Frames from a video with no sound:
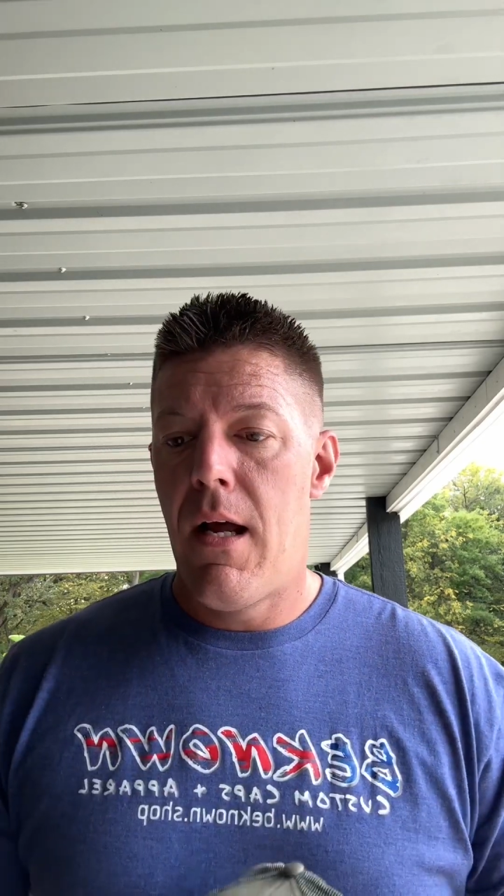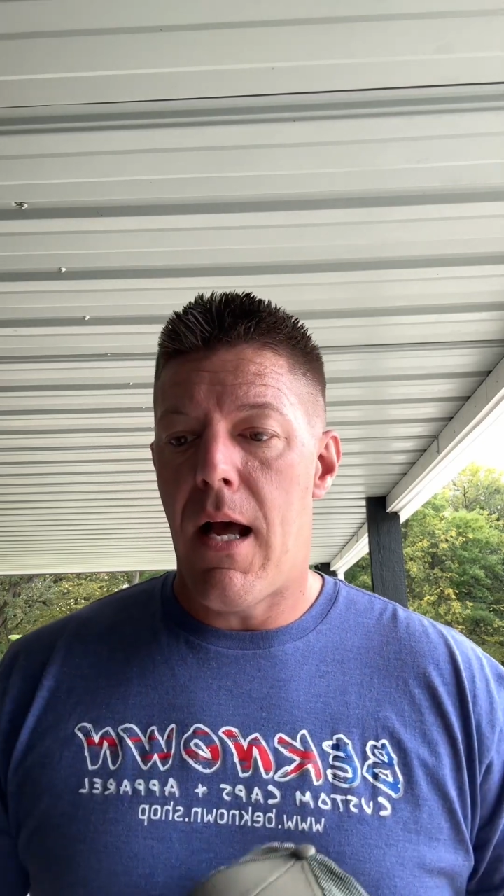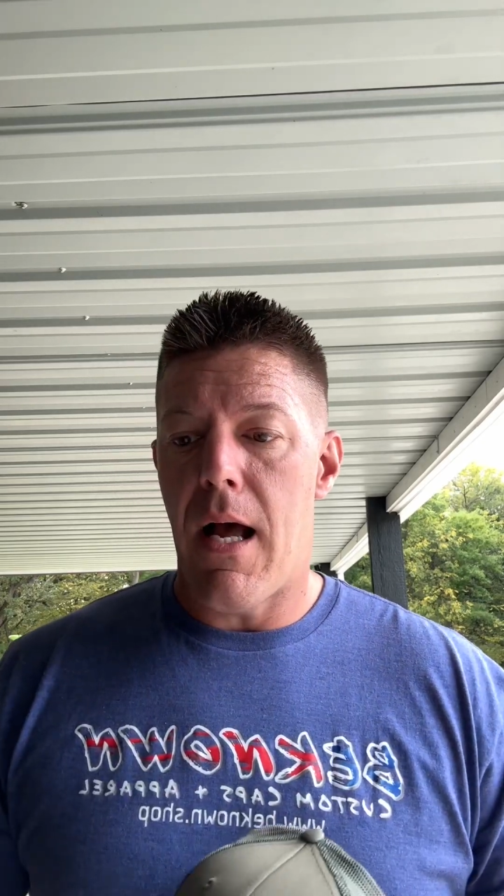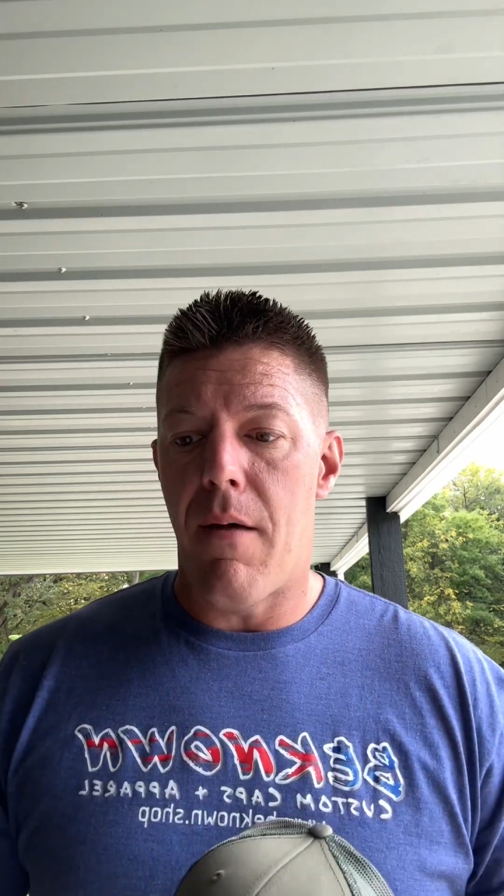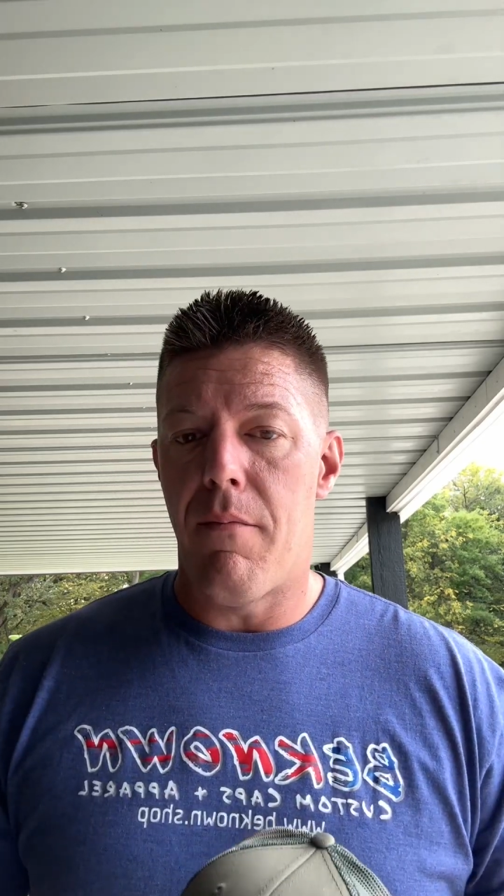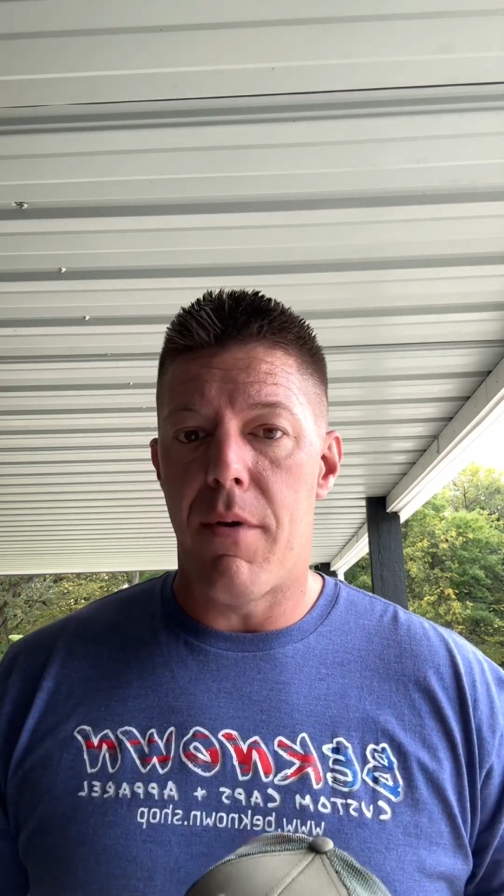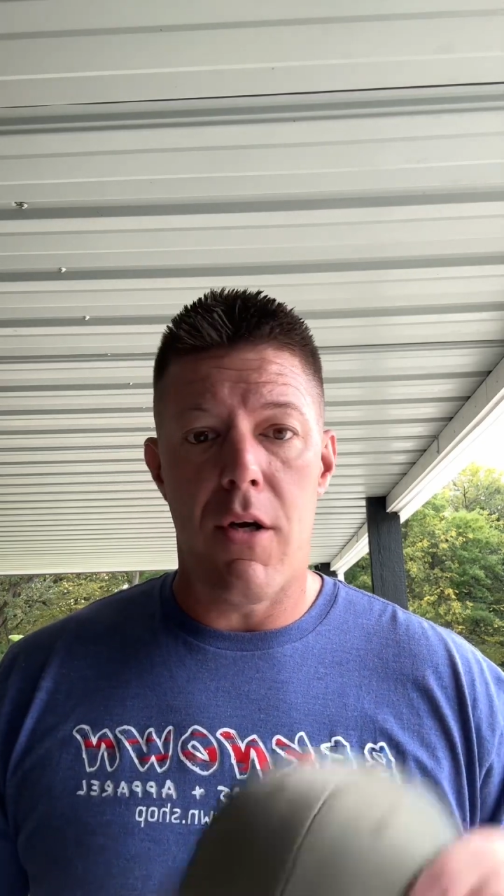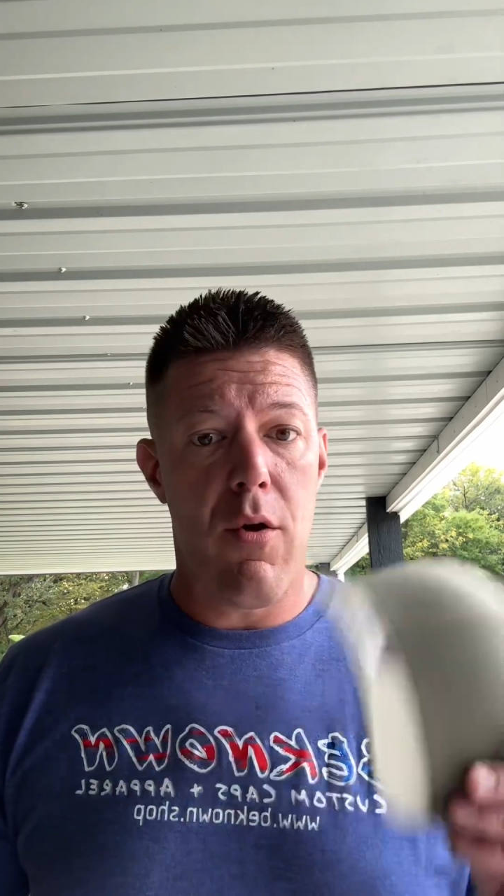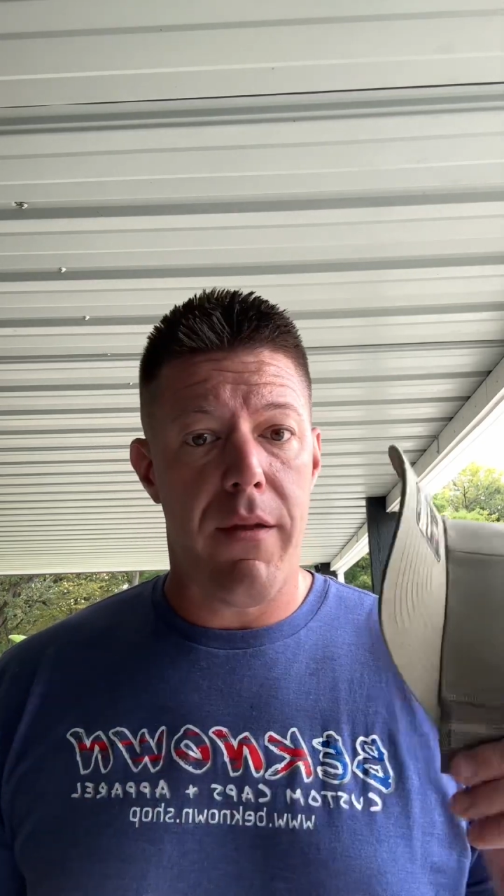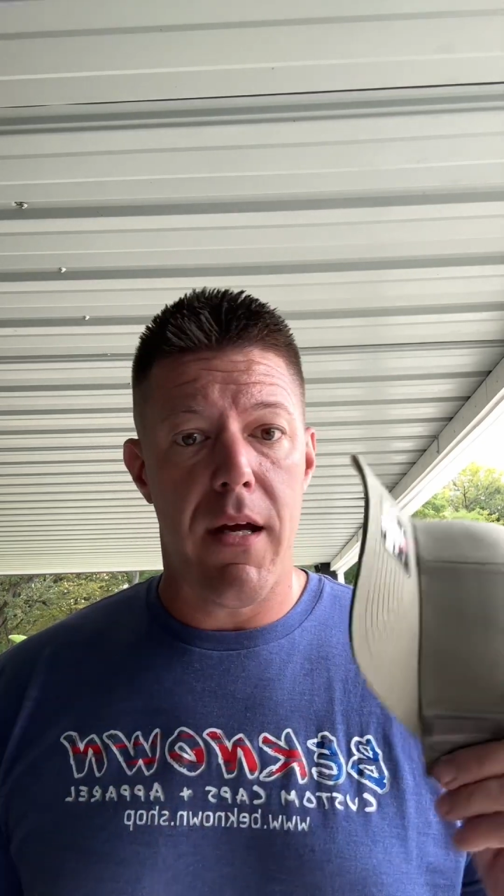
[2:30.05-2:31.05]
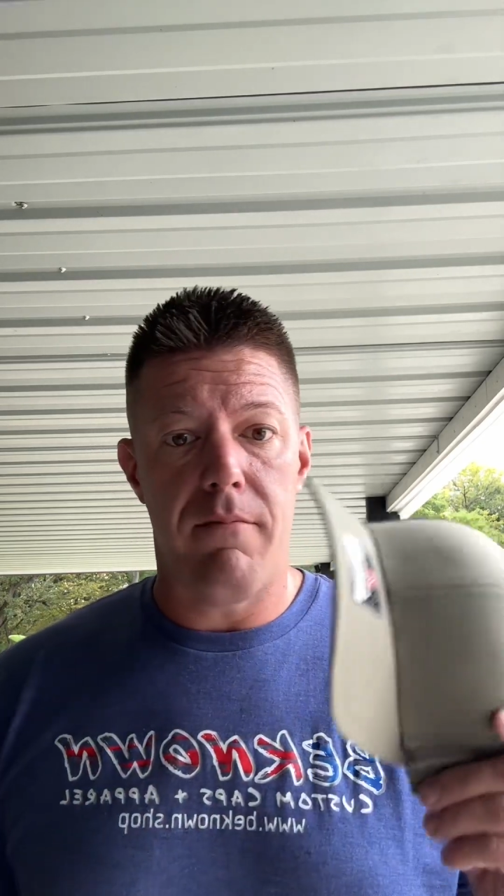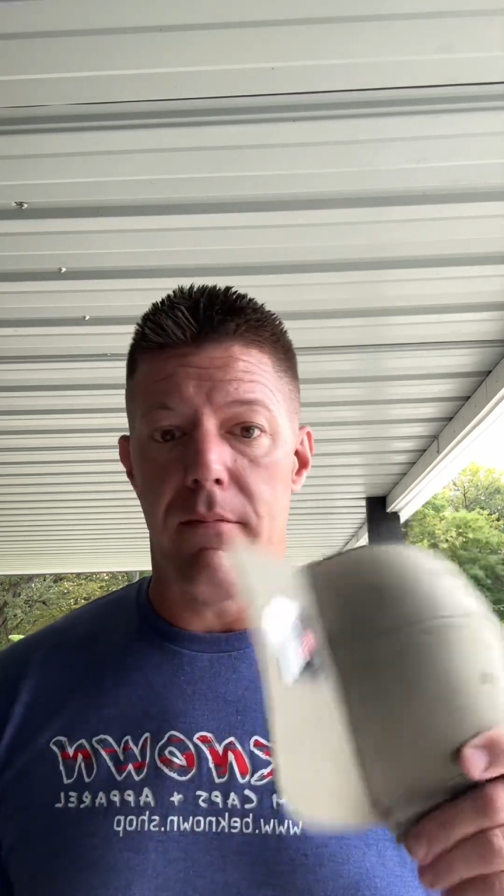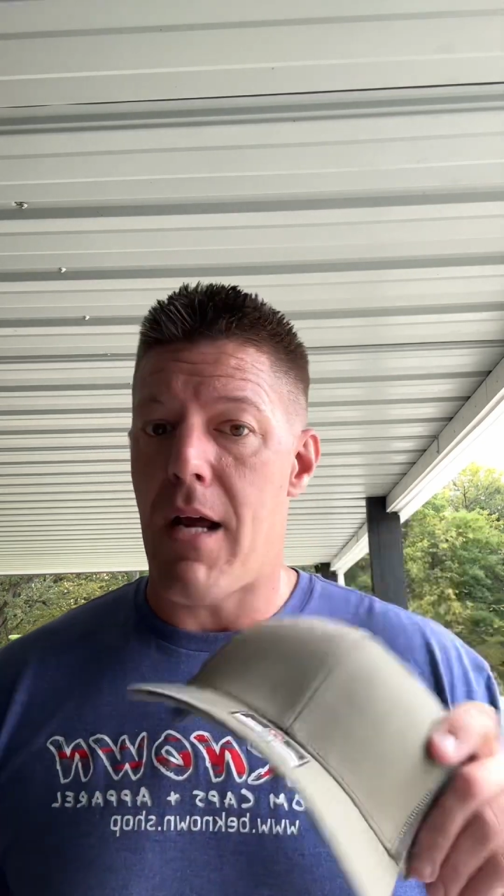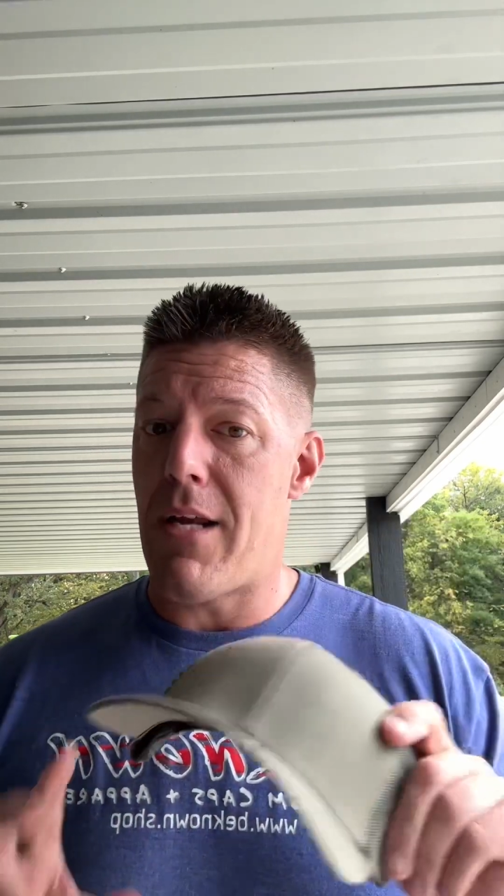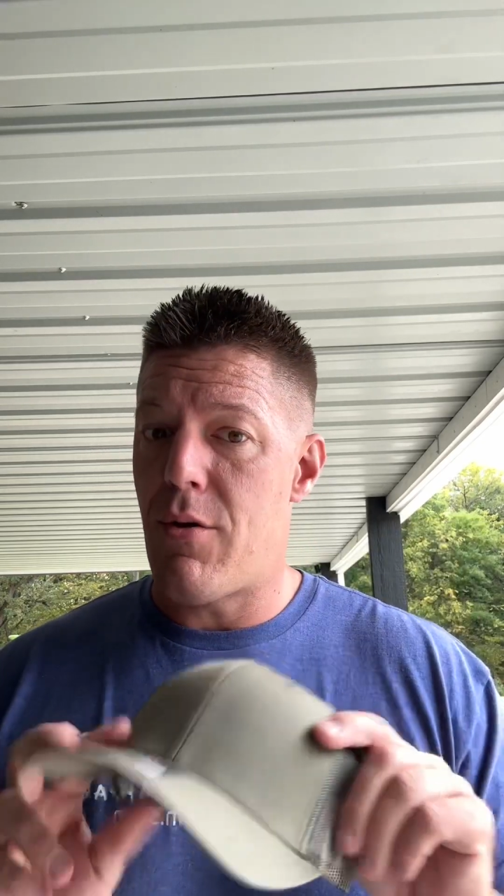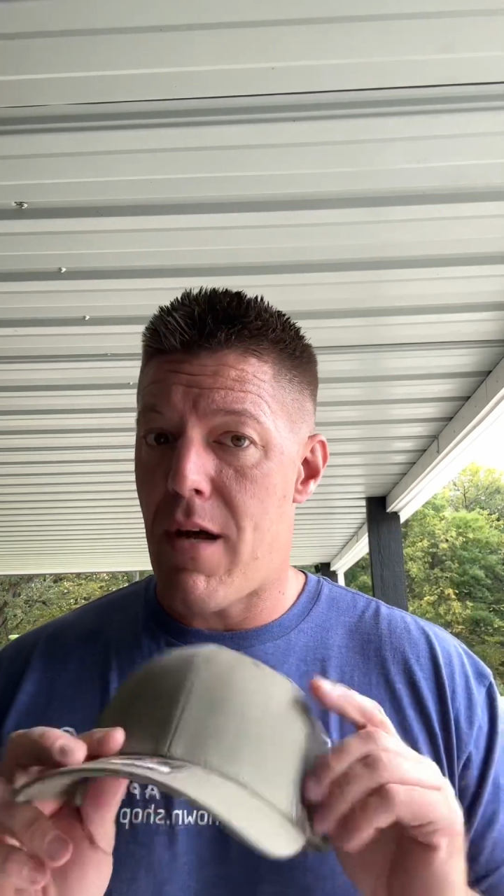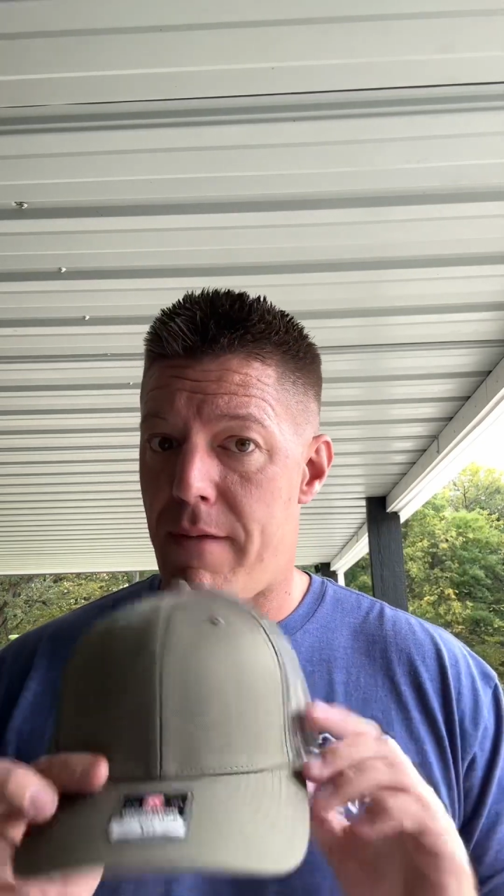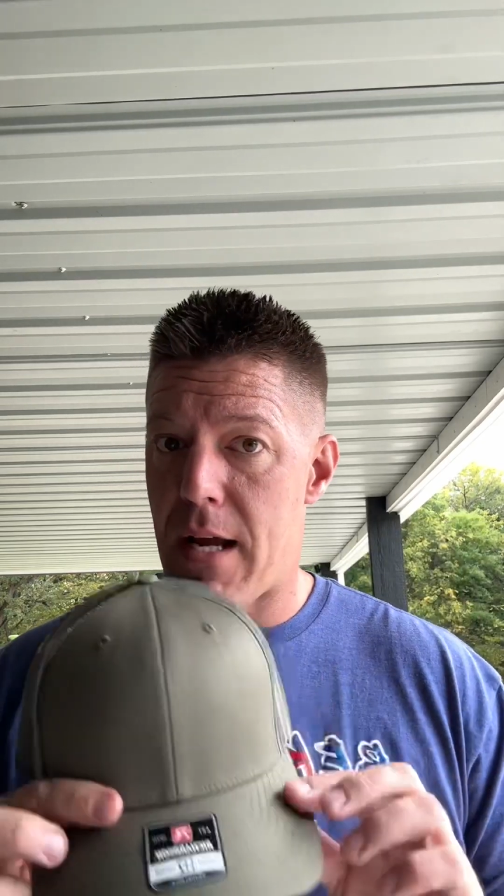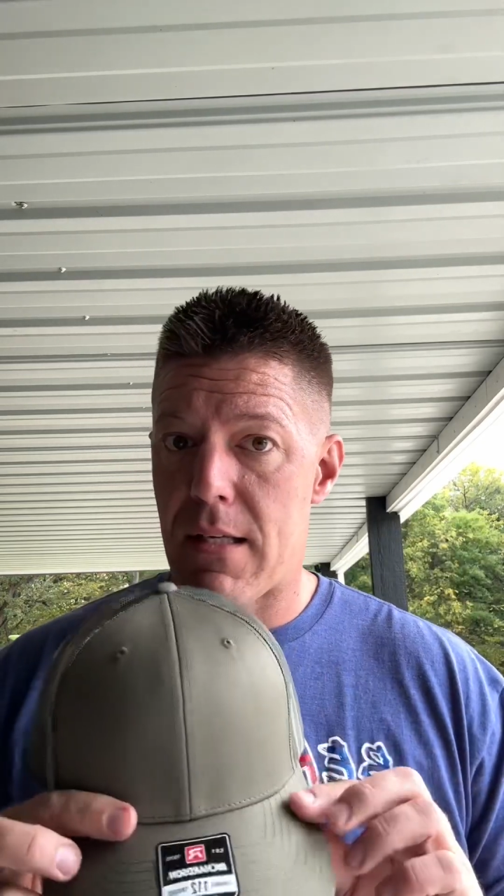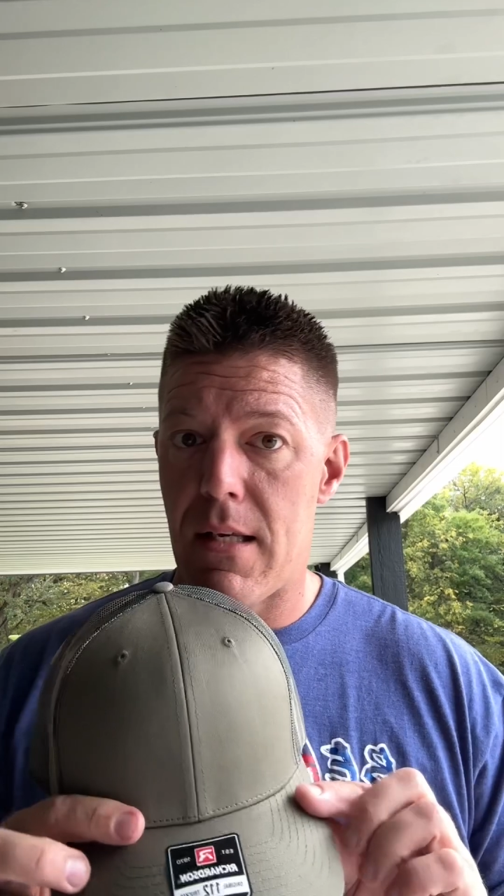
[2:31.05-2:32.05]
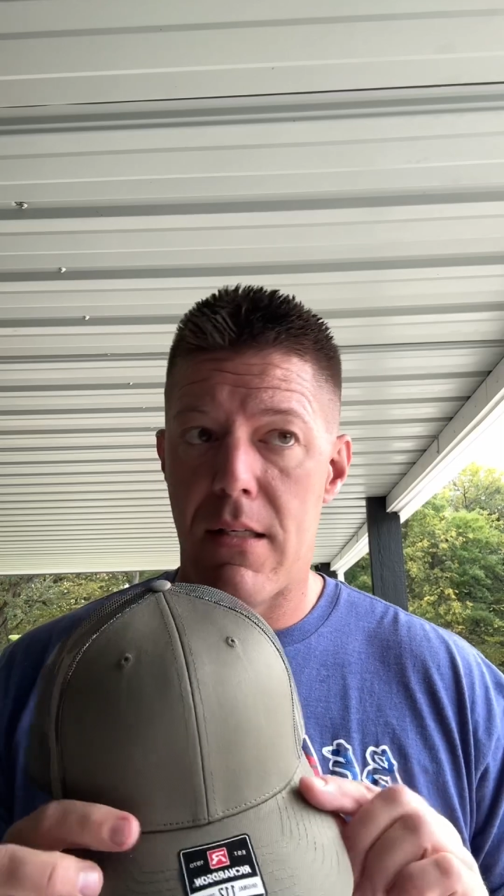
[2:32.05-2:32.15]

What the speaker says: But know that I do have access